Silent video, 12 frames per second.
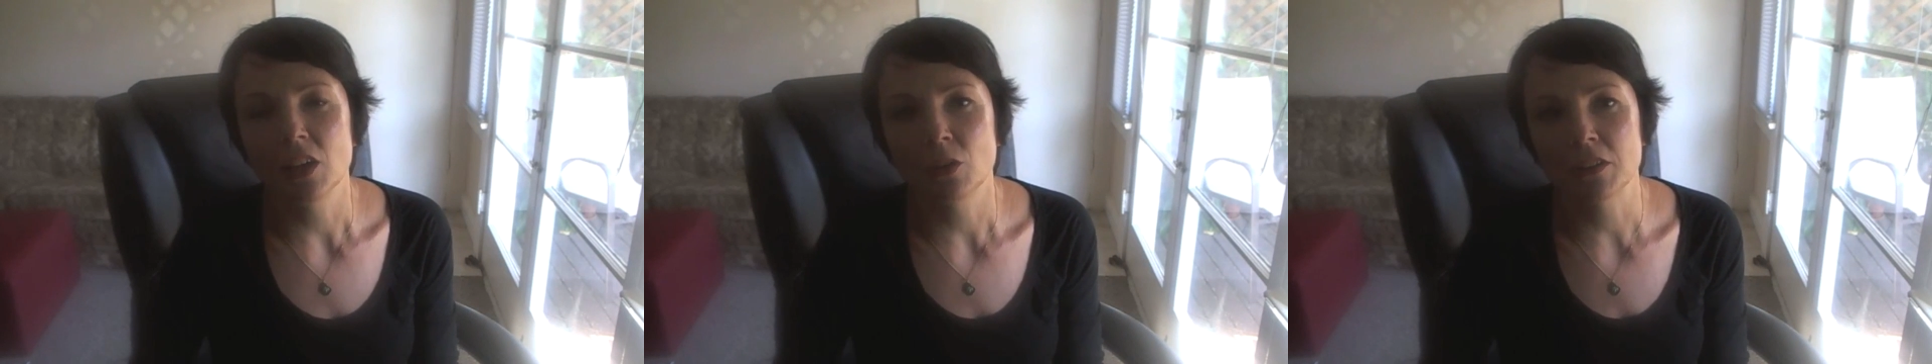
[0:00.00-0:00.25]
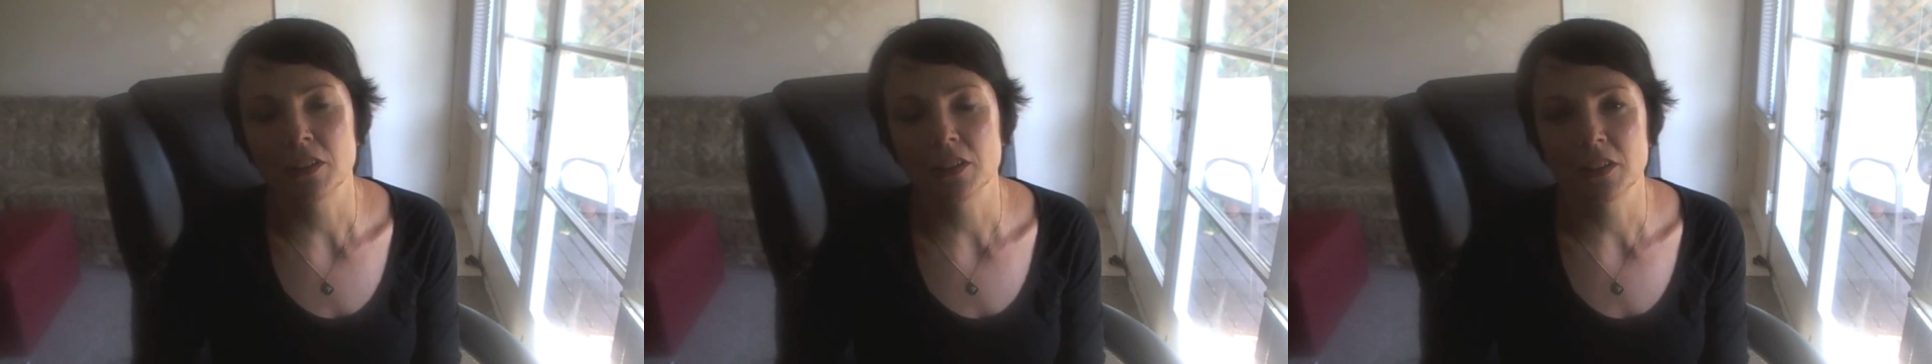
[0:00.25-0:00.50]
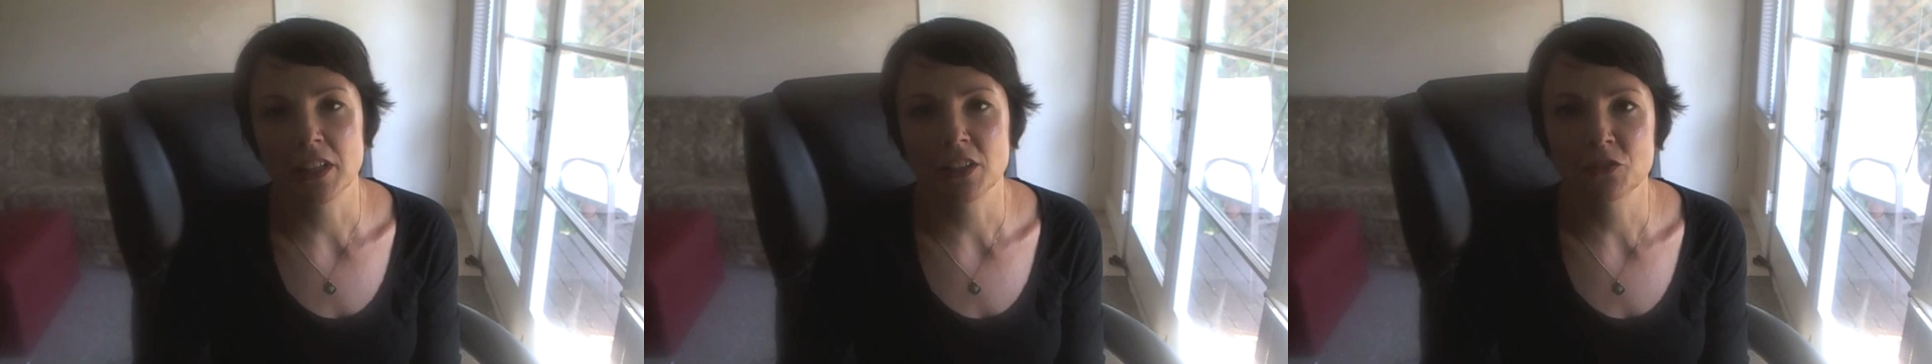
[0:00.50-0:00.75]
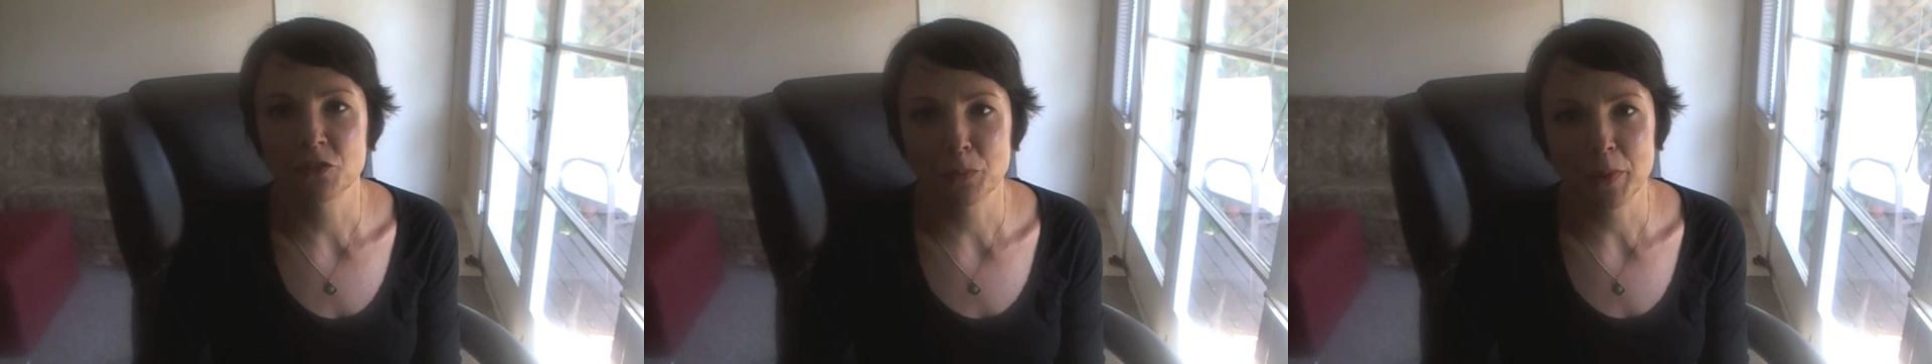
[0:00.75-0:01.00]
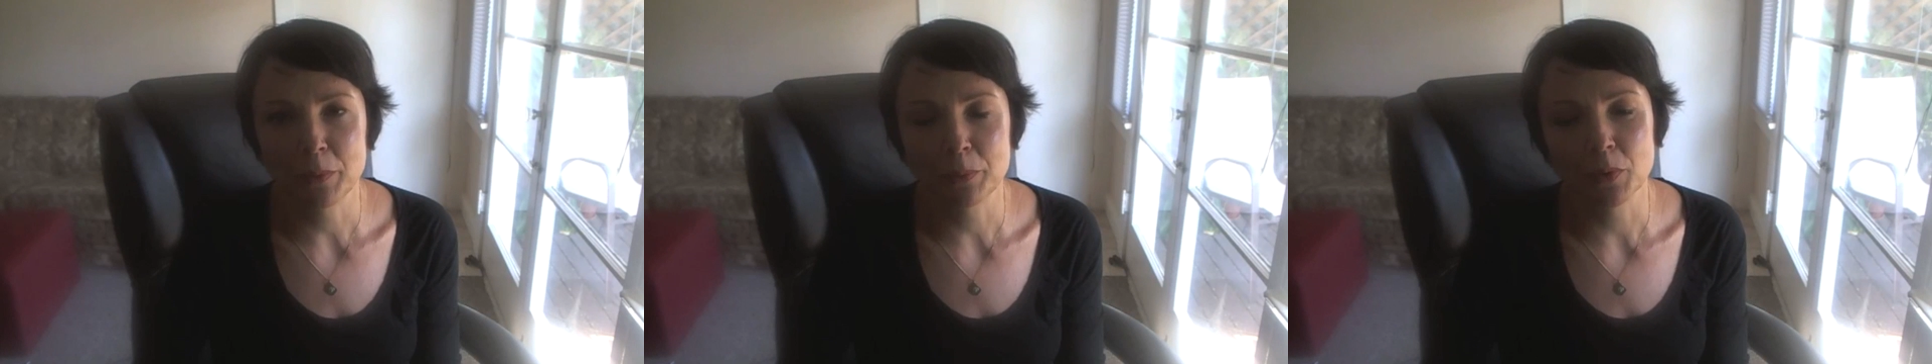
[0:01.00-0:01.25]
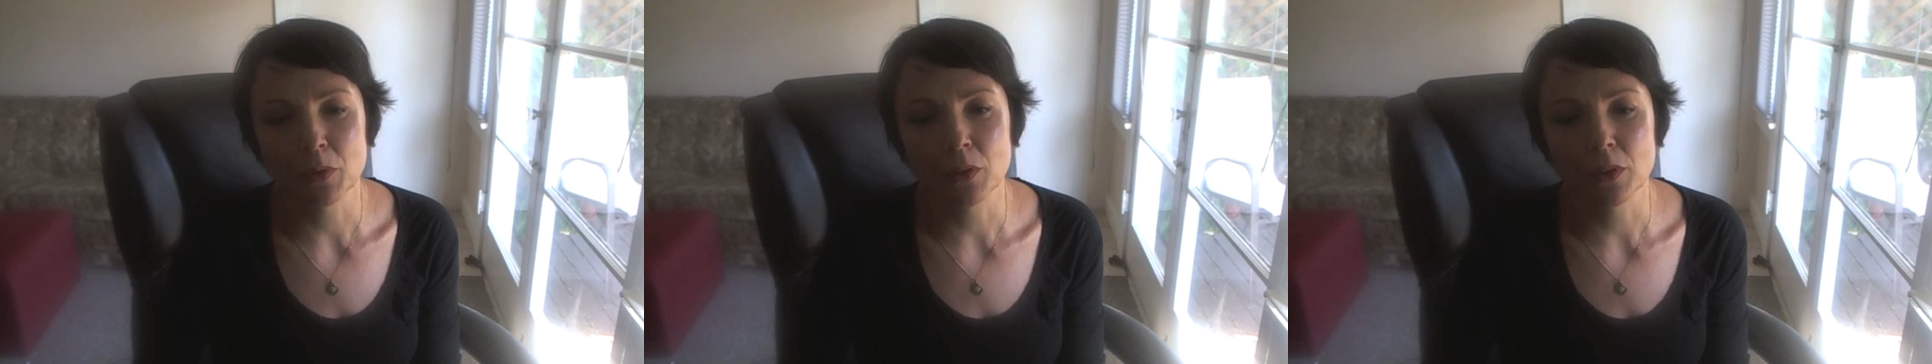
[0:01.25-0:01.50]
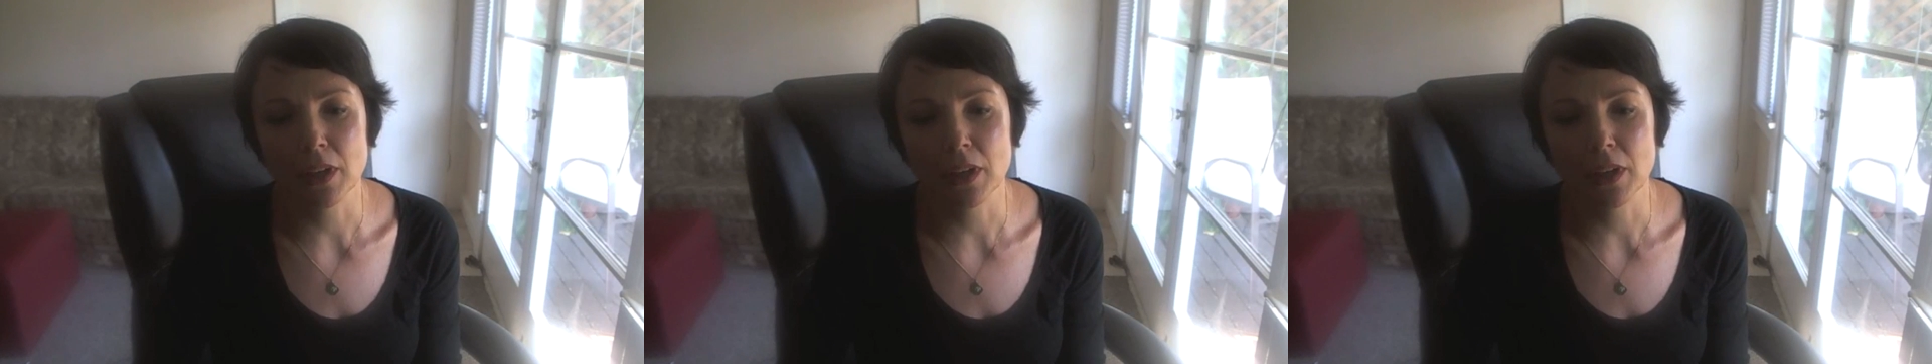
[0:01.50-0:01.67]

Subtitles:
go out there and they look for people,